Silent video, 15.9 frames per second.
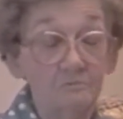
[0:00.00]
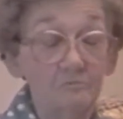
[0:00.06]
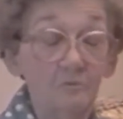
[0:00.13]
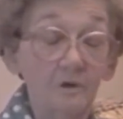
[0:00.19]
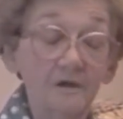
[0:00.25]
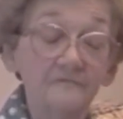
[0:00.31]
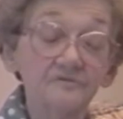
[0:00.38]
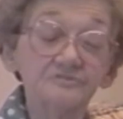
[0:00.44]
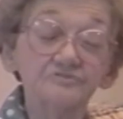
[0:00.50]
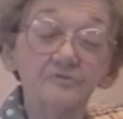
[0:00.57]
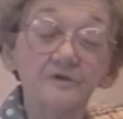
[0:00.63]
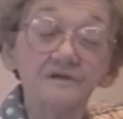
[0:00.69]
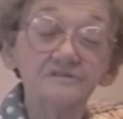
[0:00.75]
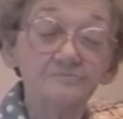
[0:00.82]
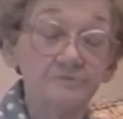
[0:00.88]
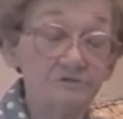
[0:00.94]
whatever his
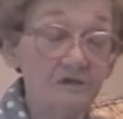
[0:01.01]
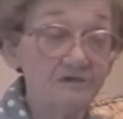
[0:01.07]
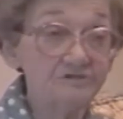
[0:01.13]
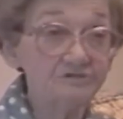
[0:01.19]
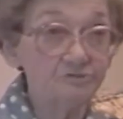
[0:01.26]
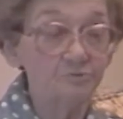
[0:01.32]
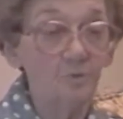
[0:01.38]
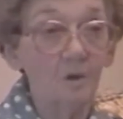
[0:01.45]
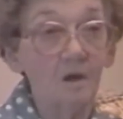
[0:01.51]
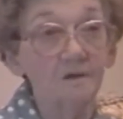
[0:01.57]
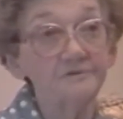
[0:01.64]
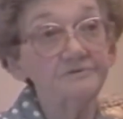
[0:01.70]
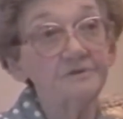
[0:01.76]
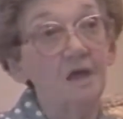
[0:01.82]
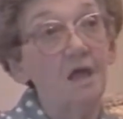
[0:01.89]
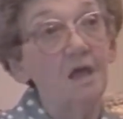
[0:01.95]
transportation
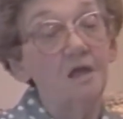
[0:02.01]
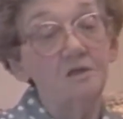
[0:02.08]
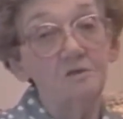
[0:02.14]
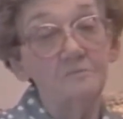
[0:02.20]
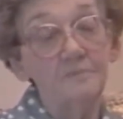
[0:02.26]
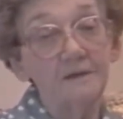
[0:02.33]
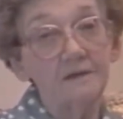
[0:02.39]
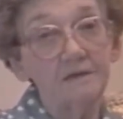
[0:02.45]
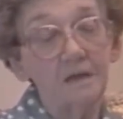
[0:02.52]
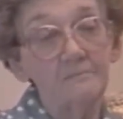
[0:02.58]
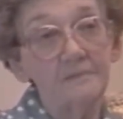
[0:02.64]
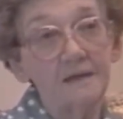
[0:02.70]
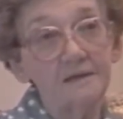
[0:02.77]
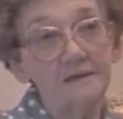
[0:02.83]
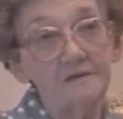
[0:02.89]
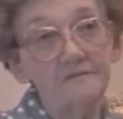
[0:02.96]
was, you better get
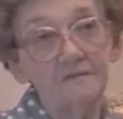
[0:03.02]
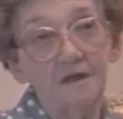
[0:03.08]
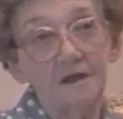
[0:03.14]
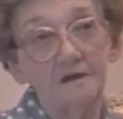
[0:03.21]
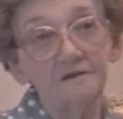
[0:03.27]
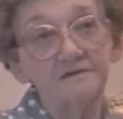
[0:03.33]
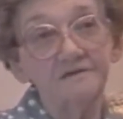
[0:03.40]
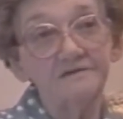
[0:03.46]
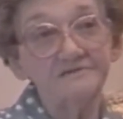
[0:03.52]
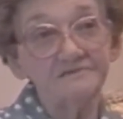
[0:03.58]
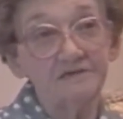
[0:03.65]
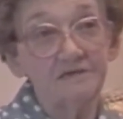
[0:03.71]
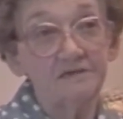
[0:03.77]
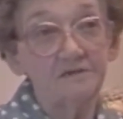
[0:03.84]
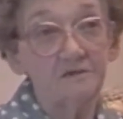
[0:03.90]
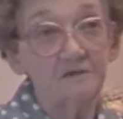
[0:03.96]
back in there." He
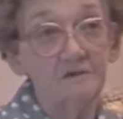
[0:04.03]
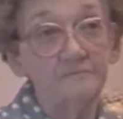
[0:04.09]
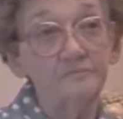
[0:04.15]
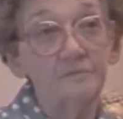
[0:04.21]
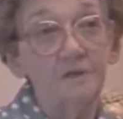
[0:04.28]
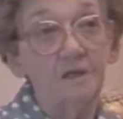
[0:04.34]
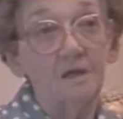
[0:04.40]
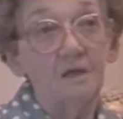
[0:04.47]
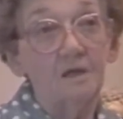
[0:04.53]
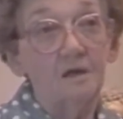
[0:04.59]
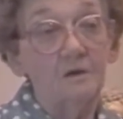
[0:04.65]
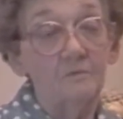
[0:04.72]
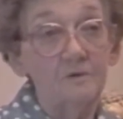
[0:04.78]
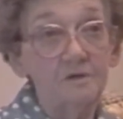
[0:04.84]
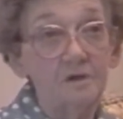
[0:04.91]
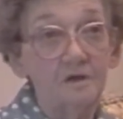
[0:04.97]
said,
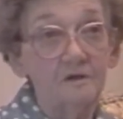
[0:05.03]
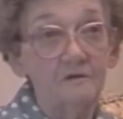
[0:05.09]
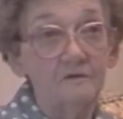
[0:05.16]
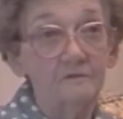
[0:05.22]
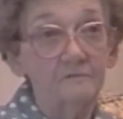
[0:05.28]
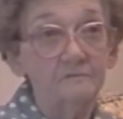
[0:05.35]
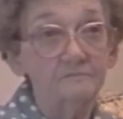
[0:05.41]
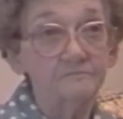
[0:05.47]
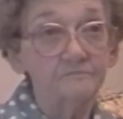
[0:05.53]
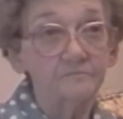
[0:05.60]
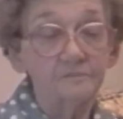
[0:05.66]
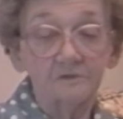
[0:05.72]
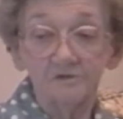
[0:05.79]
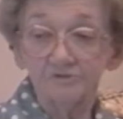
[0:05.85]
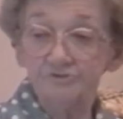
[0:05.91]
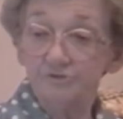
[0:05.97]
"We're going
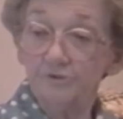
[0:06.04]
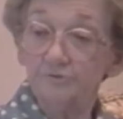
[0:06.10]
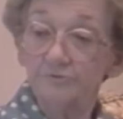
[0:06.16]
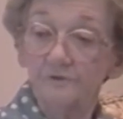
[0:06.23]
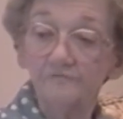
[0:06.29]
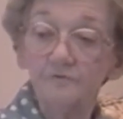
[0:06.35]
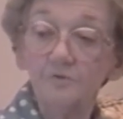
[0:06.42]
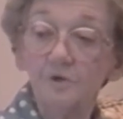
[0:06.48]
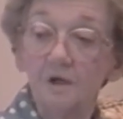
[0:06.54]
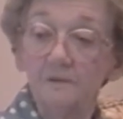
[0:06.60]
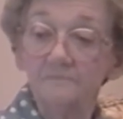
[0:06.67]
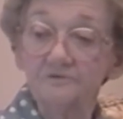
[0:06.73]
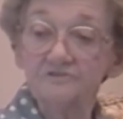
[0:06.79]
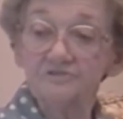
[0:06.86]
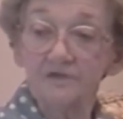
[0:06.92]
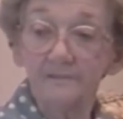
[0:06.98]
to shoot if you
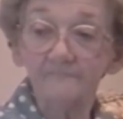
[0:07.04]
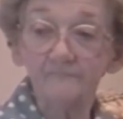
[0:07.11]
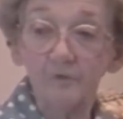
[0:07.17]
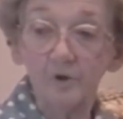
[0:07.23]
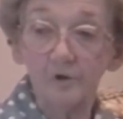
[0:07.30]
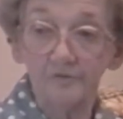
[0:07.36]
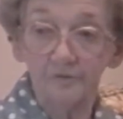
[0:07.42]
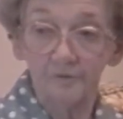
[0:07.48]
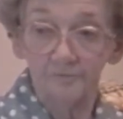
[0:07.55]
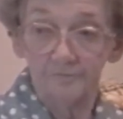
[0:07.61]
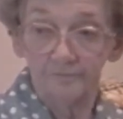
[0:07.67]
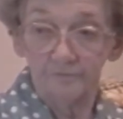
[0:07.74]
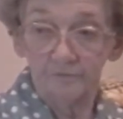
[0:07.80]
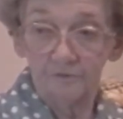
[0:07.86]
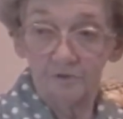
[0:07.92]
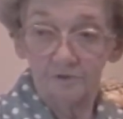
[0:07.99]
come a step further.
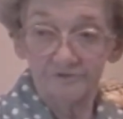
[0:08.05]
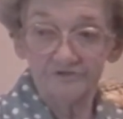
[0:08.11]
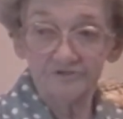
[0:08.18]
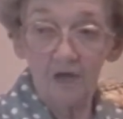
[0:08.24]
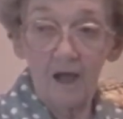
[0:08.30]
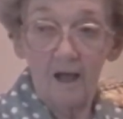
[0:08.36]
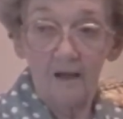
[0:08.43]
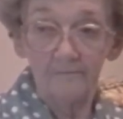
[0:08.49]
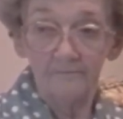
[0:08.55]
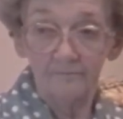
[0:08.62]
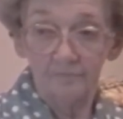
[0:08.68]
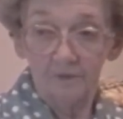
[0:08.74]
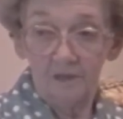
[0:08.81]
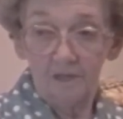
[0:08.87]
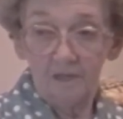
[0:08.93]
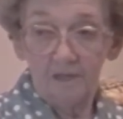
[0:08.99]
Stop."
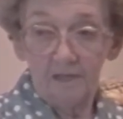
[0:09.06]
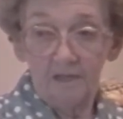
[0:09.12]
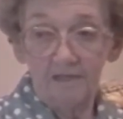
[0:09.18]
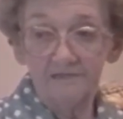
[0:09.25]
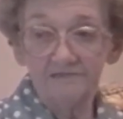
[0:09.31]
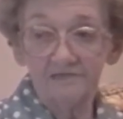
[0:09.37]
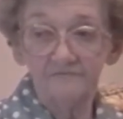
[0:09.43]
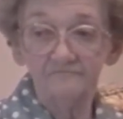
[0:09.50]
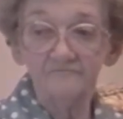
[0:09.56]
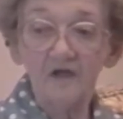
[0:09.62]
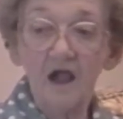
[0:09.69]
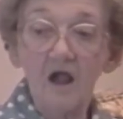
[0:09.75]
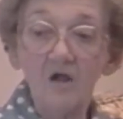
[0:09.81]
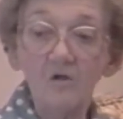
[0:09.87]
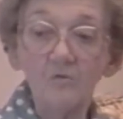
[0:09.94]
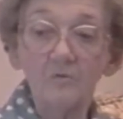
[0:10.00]
He said,
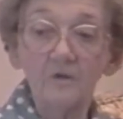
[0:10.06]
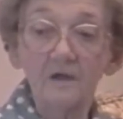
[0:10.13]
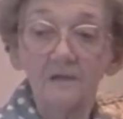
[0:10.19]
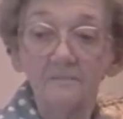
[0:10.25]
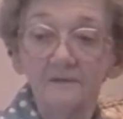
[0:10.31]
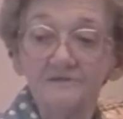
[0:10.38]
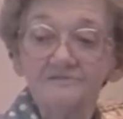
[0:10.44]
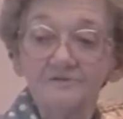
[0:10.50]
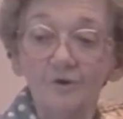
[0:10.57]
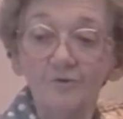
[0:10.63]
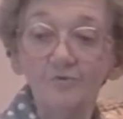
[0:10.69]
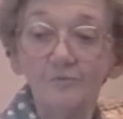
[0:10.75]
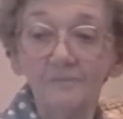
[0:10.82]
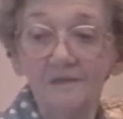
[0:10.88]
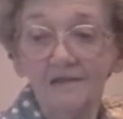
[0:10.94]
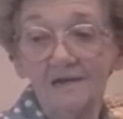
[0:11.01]
"Fire away, my soul
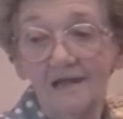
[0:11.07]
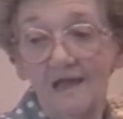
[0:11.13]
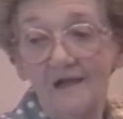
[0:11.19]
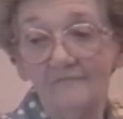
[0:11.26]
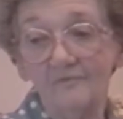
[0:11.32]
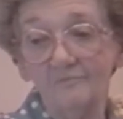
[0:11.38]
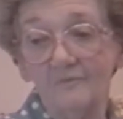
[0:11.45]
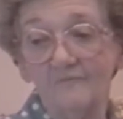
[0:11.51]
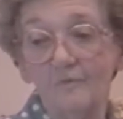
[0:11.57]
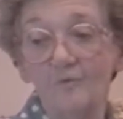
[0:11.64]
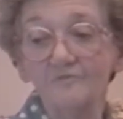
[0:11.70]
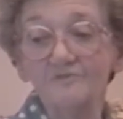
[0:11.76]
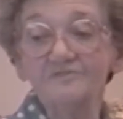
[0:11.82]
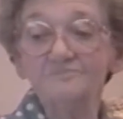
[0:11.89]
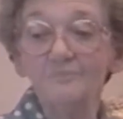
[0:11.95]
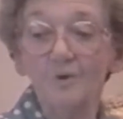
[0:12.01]
will be in heaven before
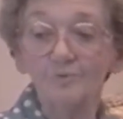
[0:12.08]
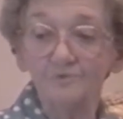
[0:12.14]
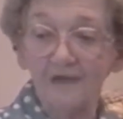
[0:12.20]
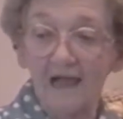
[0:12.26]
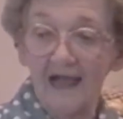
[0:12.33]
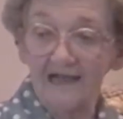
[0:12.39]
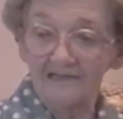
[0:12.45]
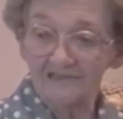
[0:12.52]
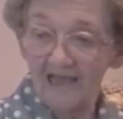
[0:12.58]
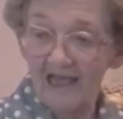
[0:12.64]
the smoke dies